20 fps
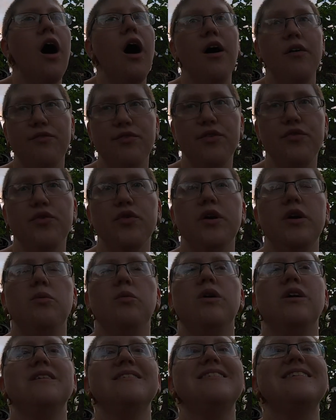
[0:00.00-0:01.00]
of the free
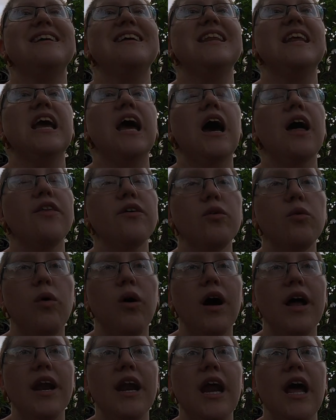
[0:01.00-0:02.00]
ones, and the other
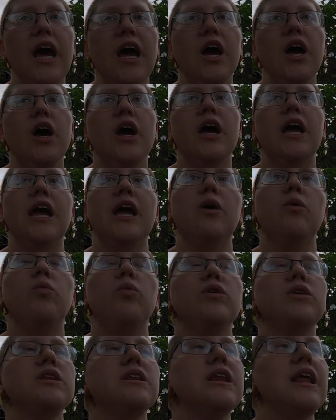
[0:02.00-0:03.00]
one, it
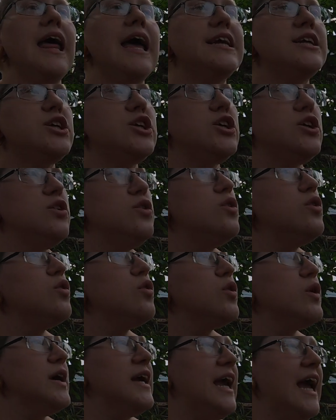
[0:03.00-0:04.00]
will let you
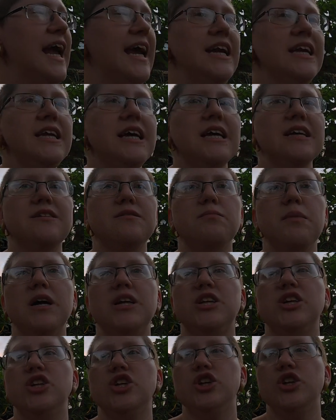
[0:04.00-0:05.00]
create as
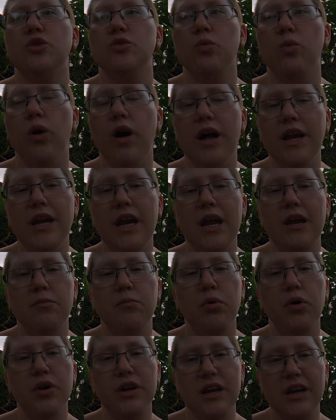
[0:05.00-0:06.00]
much as you want
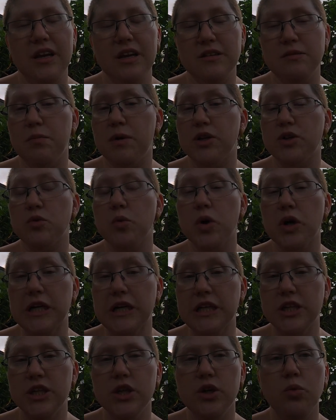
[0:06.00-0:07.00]
and put in as much
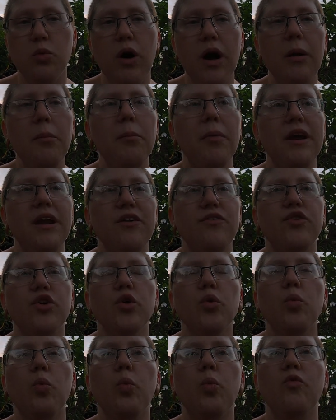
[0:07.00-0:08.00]
work as you want, but if
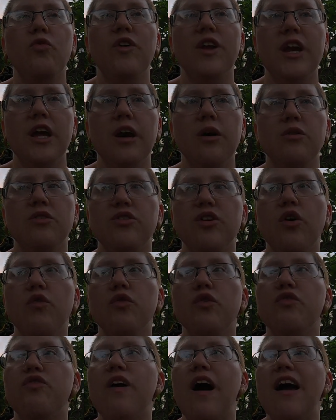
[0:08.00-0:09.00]
your video is
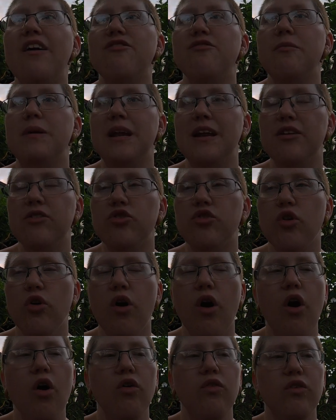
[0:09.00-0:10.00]
over 5 minutes
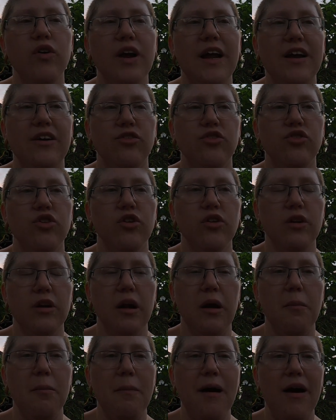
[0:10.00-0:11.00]
or over a certain
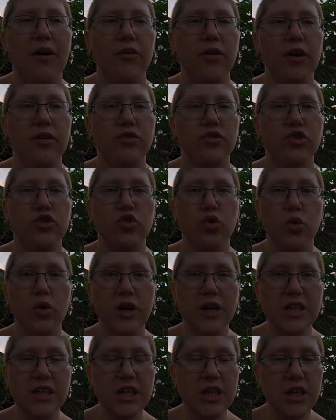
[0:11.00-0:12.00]
amount of
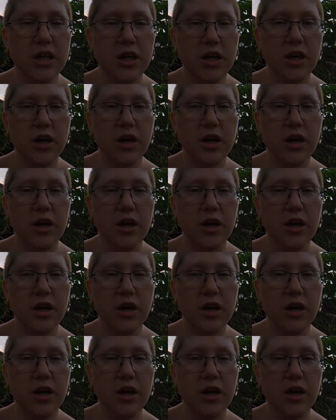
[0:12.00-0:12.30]
storage,